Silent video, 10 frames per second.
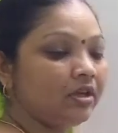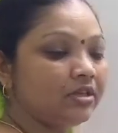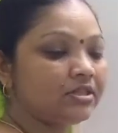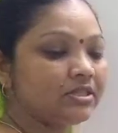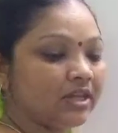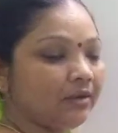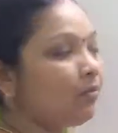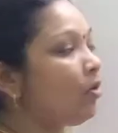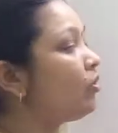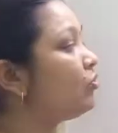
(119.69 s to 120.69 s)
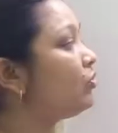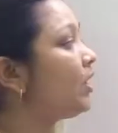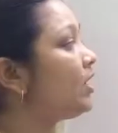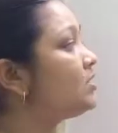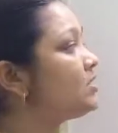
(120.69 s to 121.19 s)
stem, or you
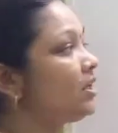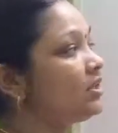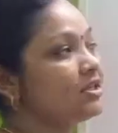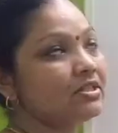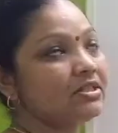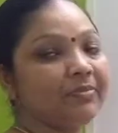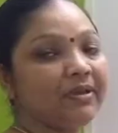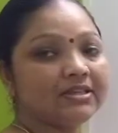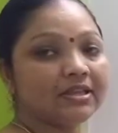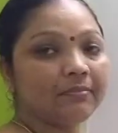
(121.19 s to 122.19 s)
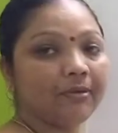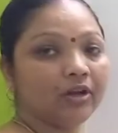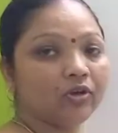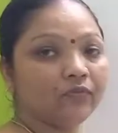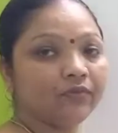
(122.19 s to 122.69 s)
can say this basal
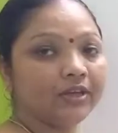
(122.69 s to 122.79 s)
part of a